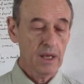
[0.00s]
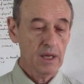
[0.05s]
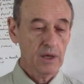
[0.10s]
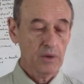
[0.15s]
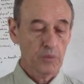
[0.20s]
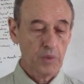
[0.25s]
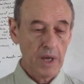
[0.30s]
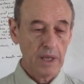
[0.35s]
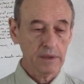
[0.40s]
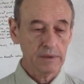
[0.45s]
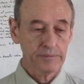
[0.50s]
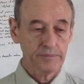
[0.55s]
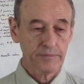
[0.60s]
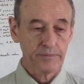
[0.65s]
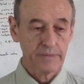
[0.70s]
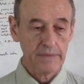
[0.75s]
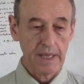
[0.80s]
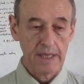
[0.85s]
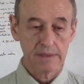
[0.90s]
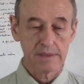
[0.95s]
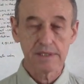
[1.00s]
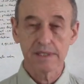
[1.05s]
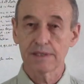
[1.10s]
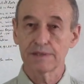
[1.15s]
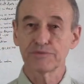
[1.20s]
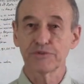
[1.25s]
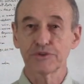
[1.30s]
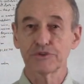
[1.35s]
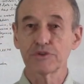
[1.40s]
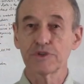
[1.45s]
Well, that's
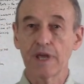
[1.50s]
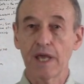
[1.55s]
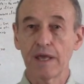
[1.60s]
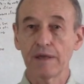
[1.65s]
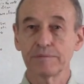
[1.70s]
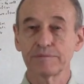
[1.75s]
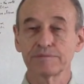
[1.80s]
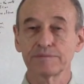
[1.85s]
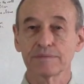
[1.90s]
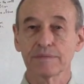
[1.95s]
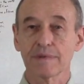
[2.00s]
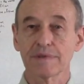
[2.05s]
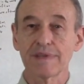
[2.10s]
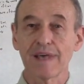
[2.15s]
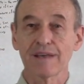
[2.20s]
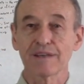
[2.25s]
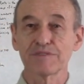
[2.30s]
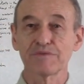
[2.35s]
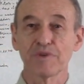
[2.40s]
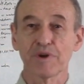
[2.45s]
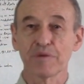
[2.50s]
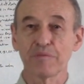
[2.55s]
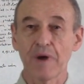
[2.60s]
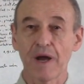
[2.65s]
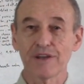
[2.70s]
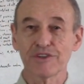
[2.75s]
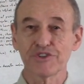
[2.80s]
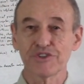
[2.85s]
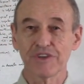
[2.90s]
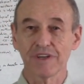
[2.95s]
it for today. Thanks very
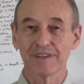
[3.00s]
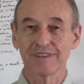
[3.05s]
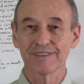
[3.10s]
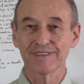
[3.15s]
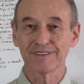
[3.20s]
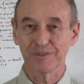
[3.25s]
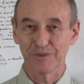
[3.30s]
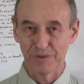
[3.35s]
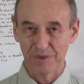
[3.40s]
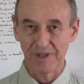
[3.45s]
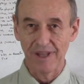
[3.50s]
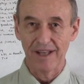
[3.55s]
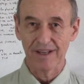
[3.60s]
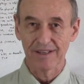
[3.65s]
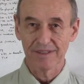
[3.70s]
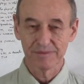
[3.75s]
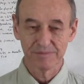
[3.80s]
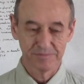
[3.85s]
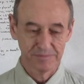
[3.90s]
much and good luck.